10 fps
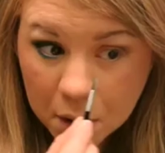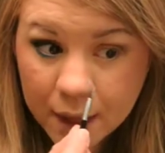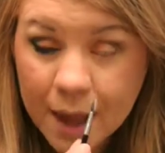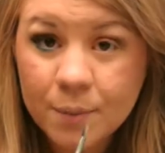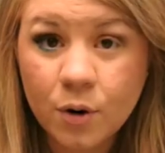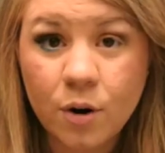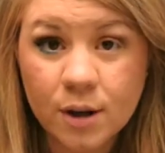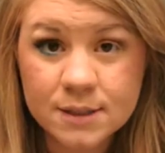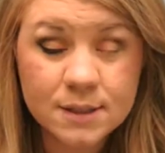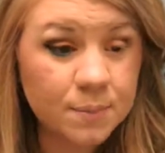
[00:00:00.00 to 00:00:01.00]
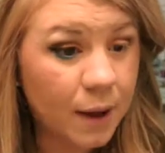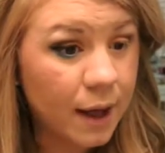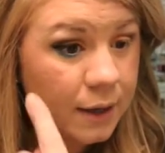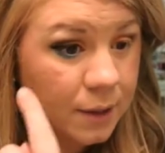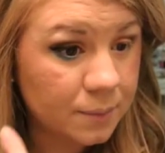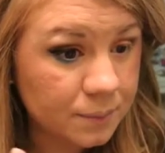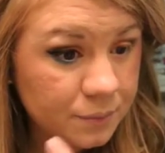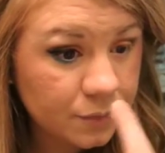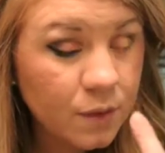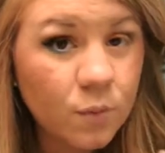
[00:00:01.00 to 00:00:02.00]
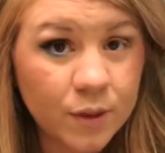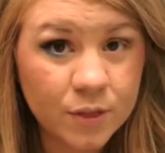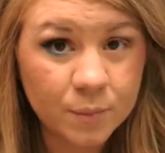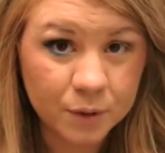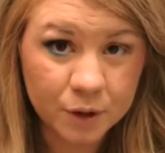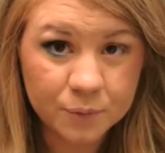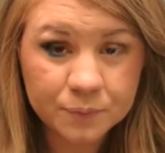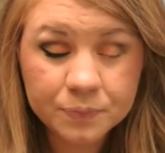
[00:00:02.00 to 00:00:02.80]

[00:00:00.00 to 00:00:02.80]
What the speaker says: came across the bottom with the blue.